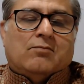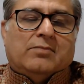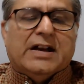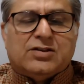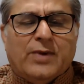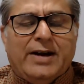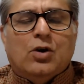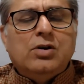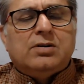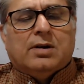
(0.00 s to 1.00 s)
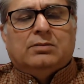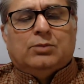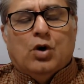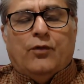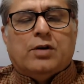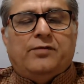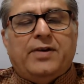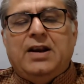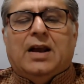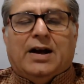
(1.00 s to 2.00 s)
That's why I don't go for a
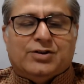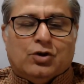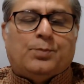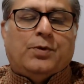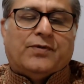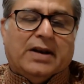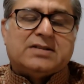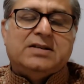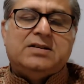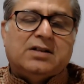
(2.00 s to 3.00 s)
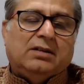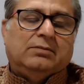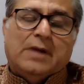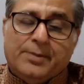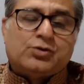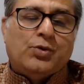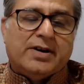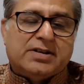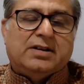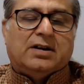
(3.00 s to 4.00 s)
very large group of classes. I mean,
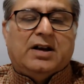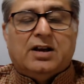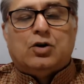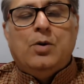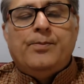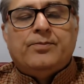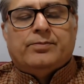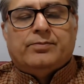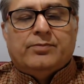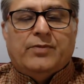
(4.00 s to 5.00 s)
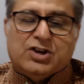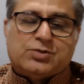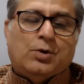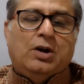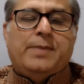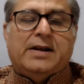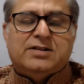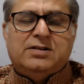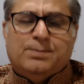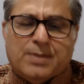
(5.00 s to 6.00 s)
students in a group, very small
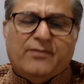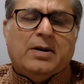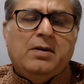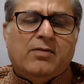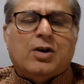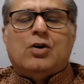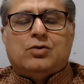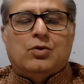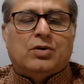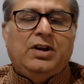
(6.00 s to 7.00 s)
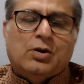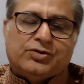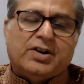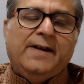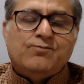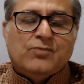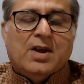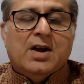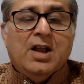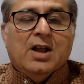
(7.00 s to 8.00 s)
batches, preferably 1 or 2 only, or 3.
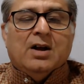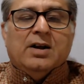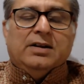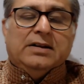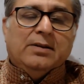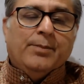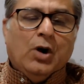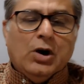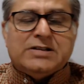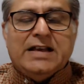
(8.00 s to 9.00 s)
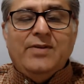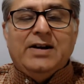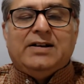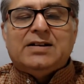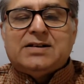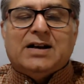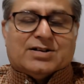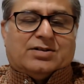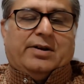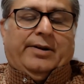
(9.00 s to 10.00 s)
Because then we
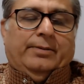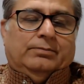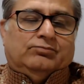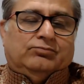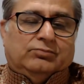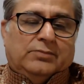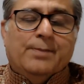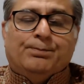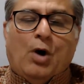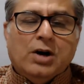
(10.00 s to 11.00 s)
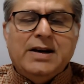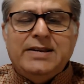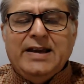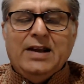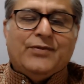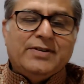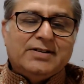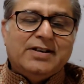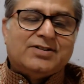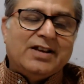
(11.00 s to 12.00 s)
discuss. Important thing in
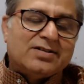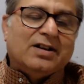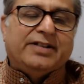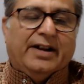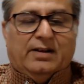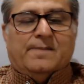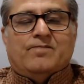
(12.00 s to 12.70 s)
physics is discussing.